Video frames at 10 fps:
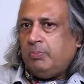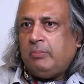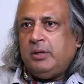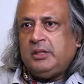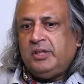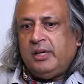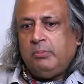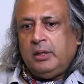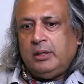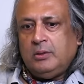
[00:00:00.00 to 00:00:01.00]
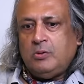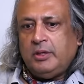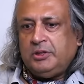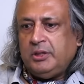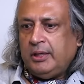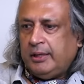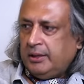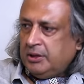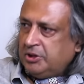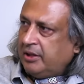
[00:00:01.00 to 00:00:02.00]
public statement in a congressional
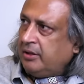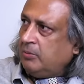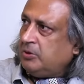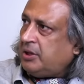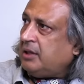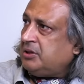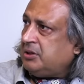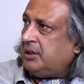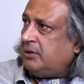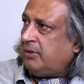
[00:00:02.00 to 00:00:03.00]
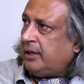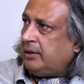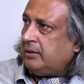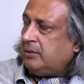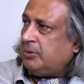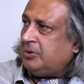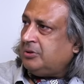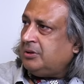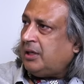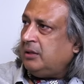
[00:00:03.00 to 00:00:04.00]
hearing, the general was asked that why,
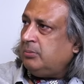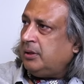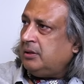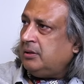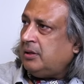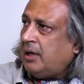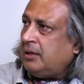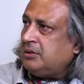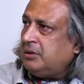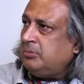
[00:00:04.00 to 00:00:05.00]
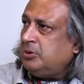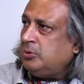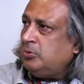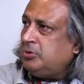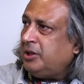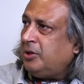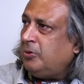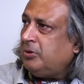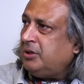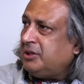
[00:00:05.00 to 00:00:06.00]
because the Taliban asked him to
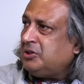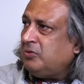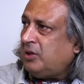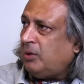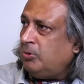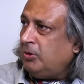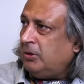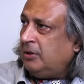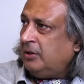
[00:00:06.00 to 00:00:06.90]
secure the rest of Kabul